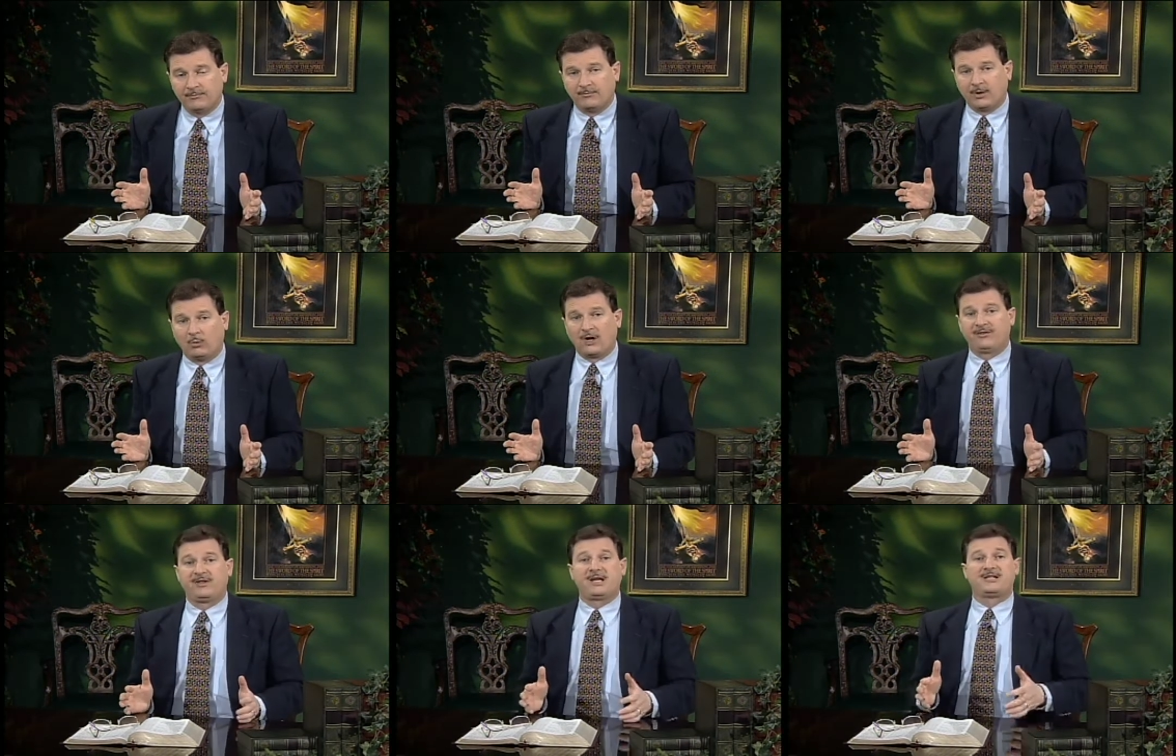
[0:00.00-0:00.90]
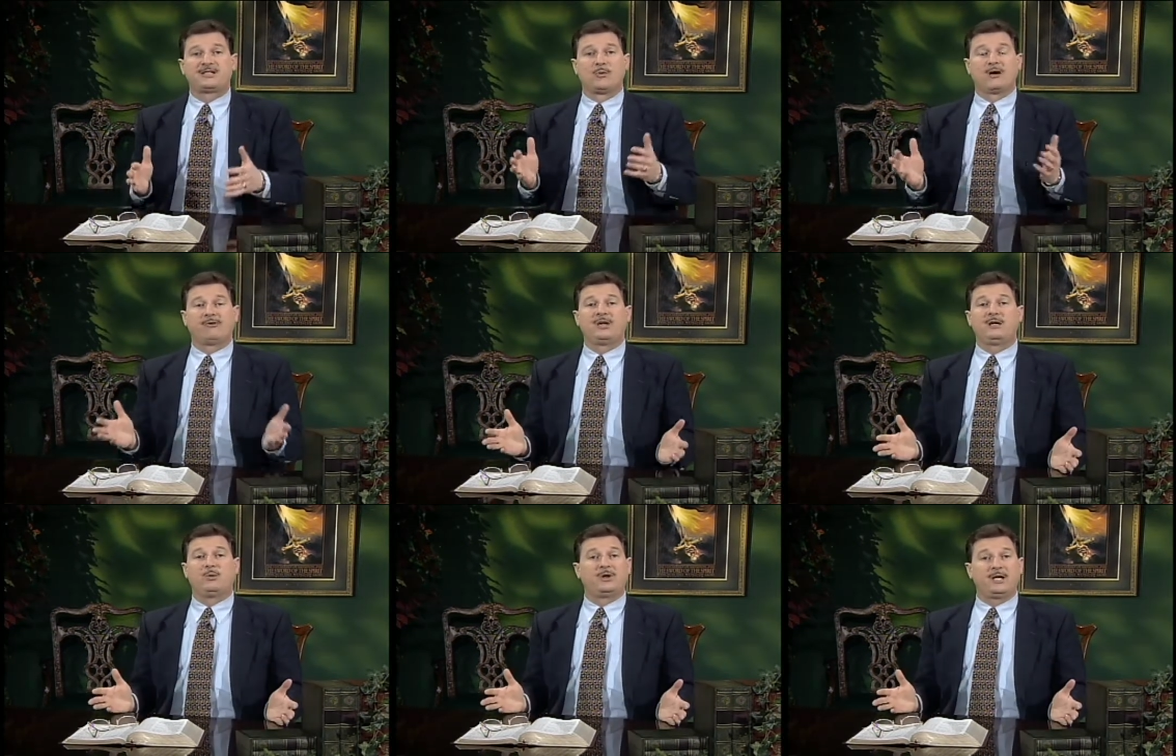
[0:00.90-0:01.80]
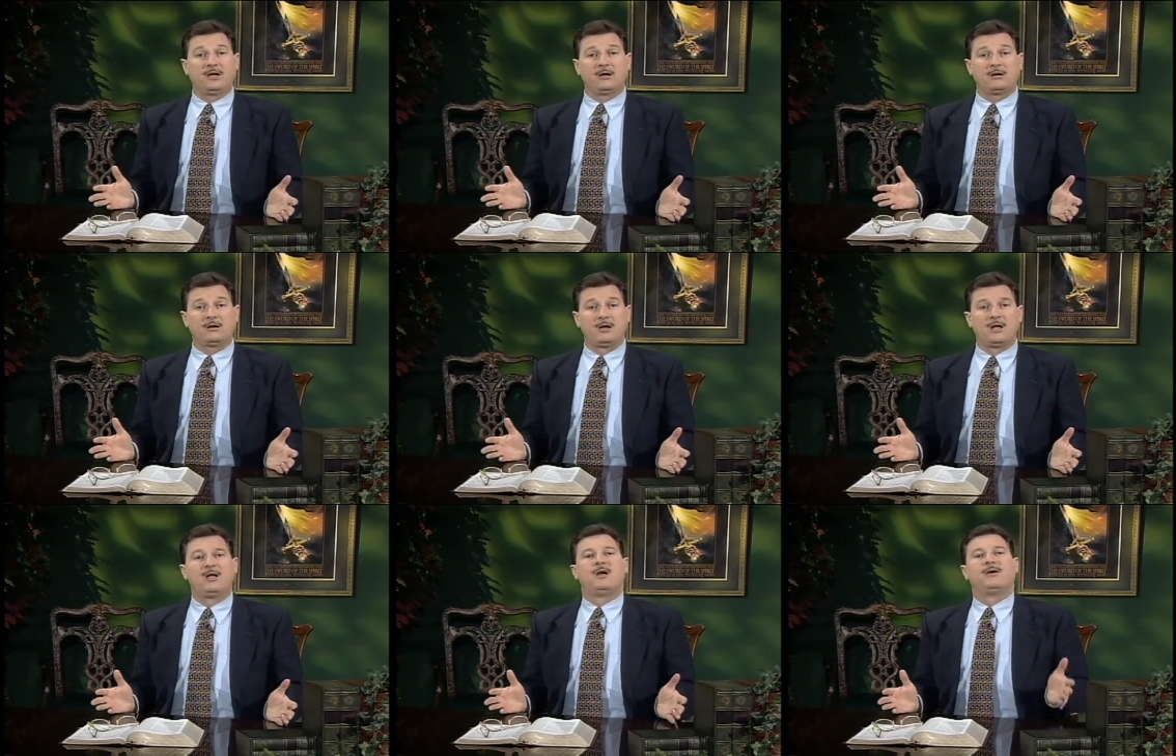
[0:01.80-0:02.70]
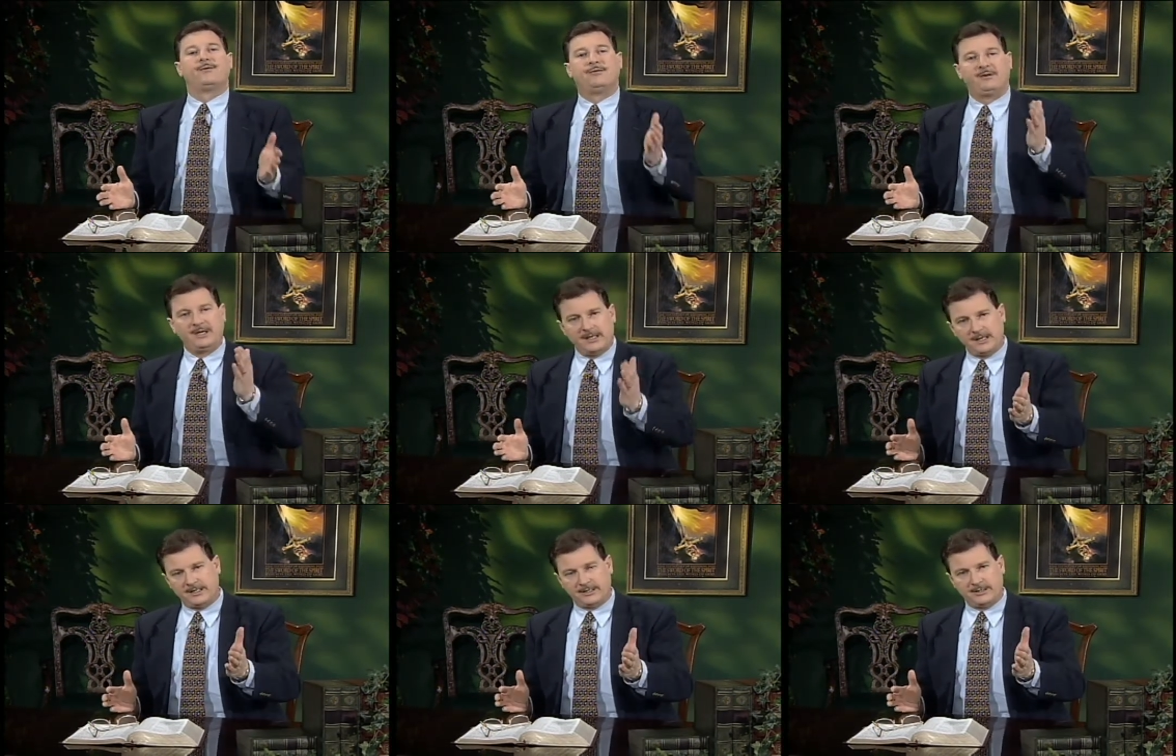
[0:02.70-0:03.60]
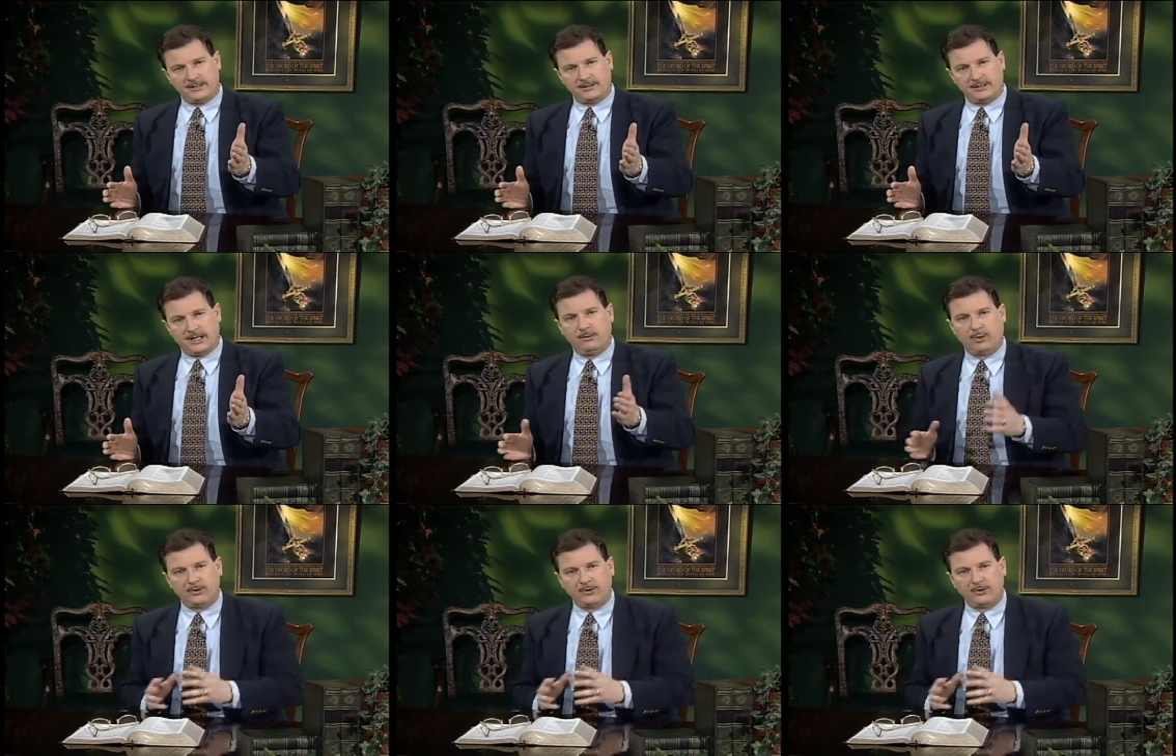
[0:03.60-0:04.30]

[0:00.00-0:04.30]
but what things soever He will hear, these He will